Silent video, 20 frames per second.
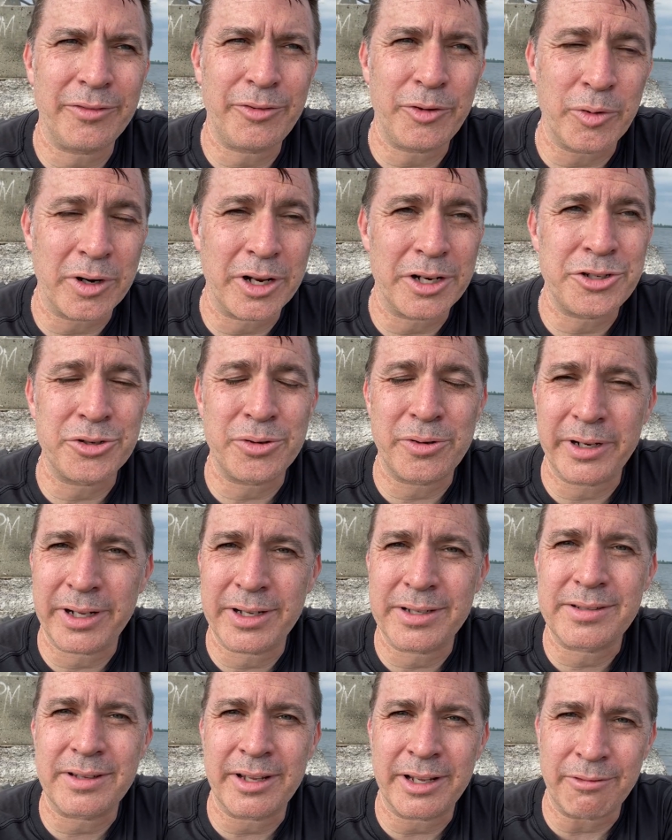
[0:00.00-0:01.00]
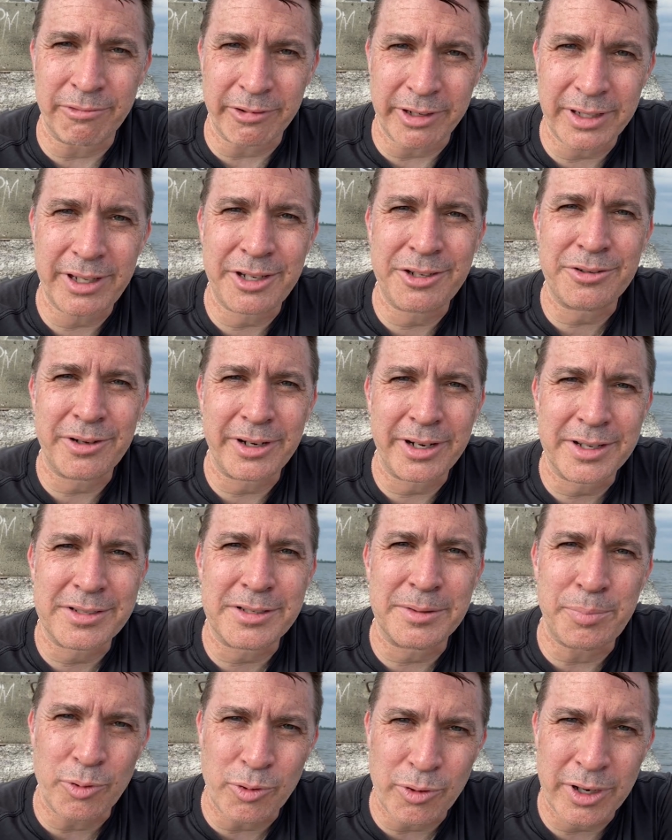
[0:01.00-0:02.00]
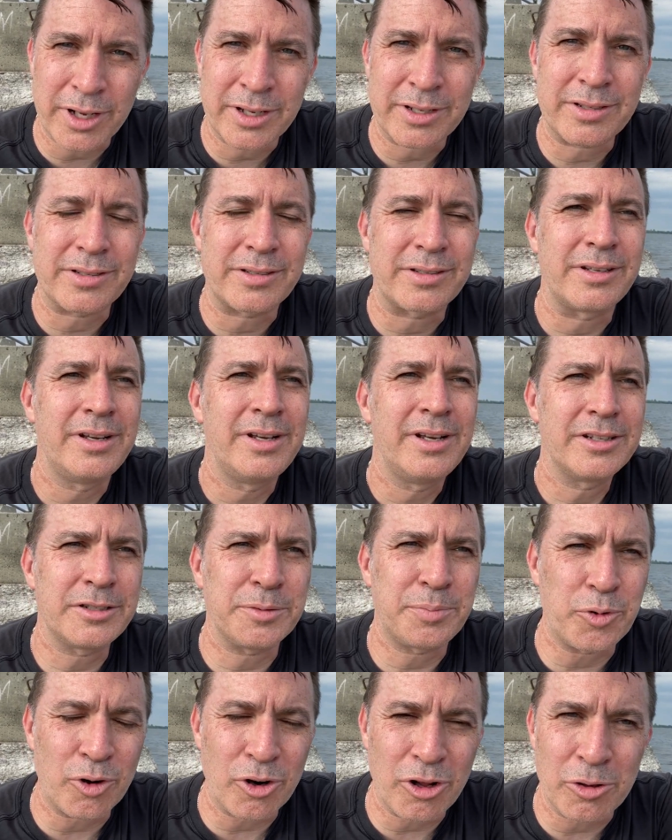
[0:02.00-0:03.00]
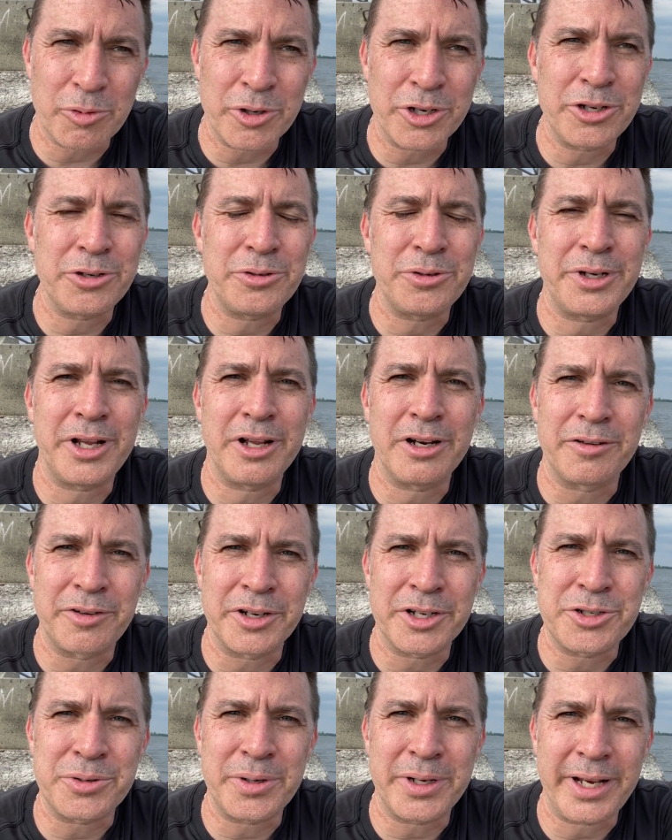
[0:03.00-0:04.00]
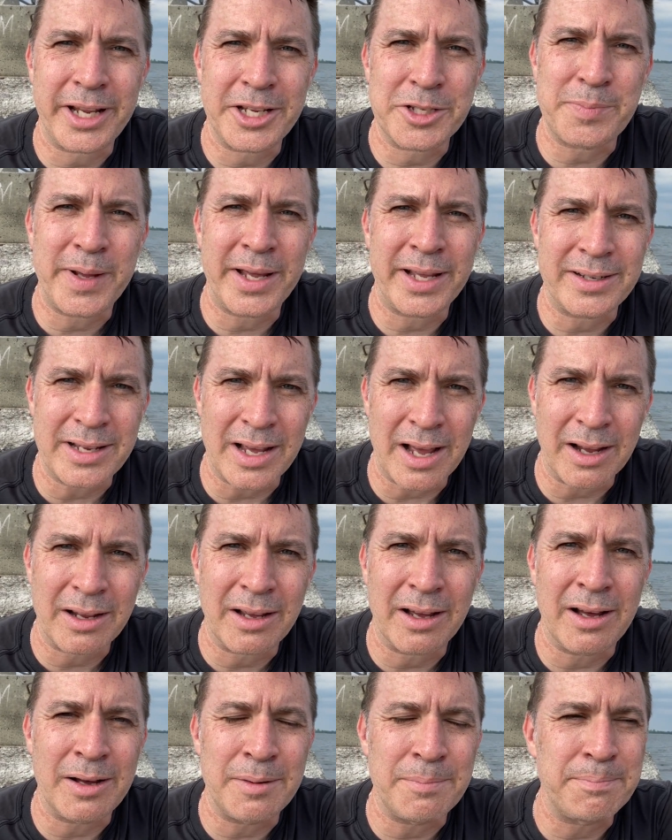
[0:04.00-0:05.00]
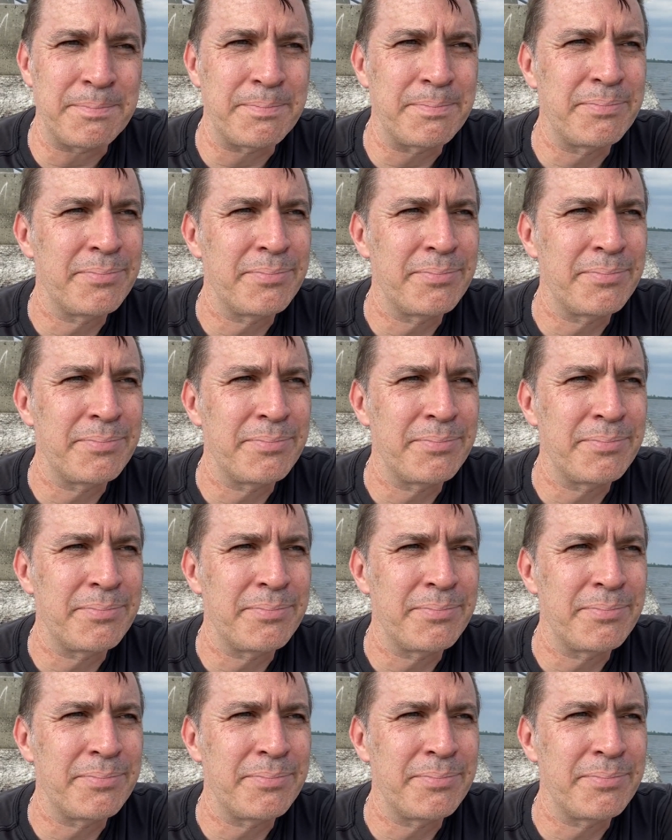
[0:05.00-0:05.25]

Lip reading: If you want to join us, like really join us, support all we're doing, head over to joindaysband.com.